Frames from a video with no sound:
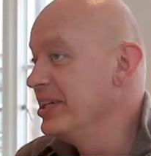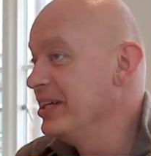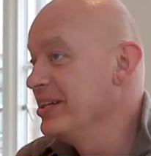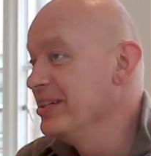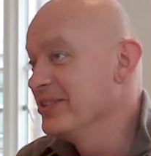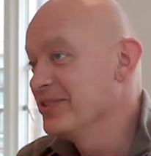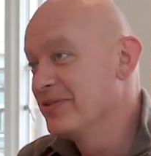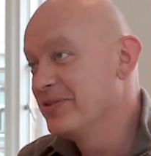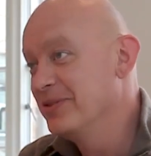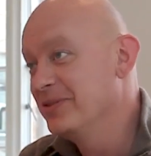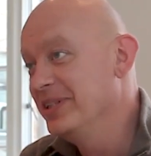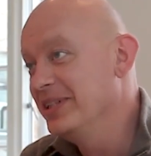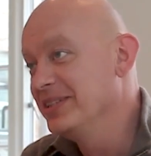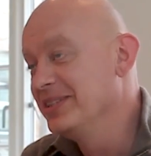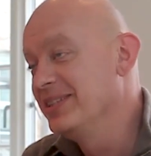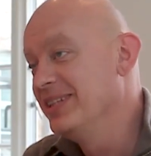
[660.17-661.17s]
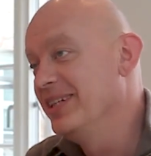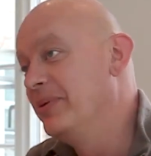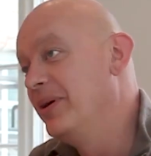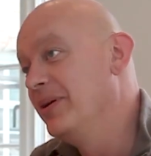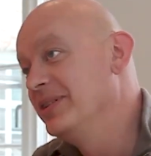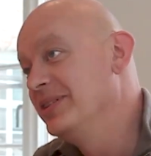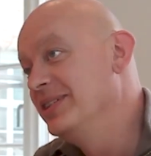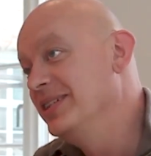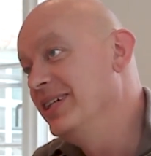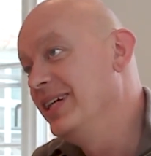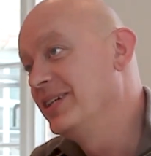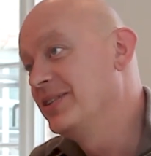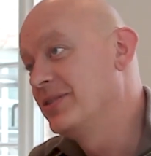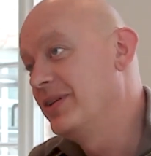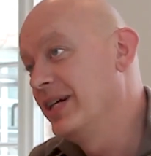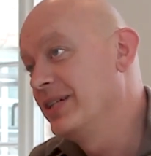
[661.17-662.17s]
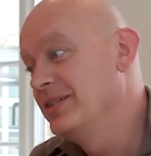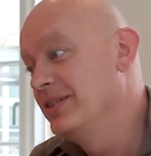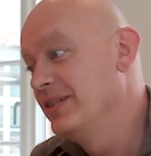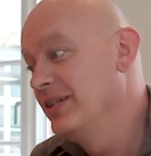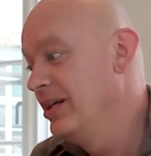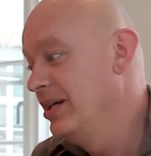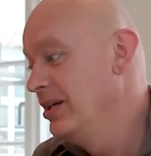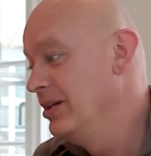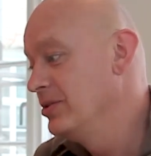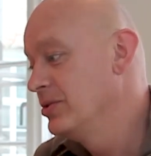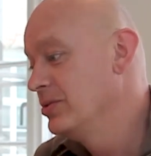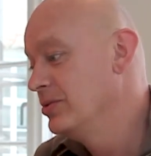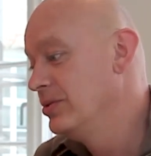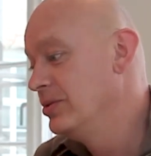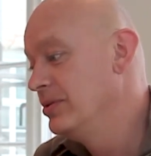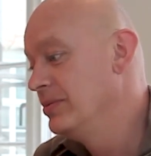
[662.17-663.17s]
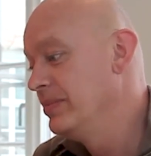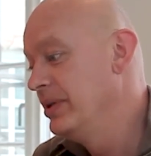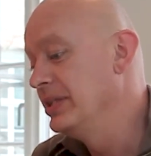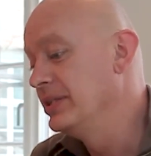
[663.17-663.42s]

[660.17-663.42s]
taking us through this policy extraction tool.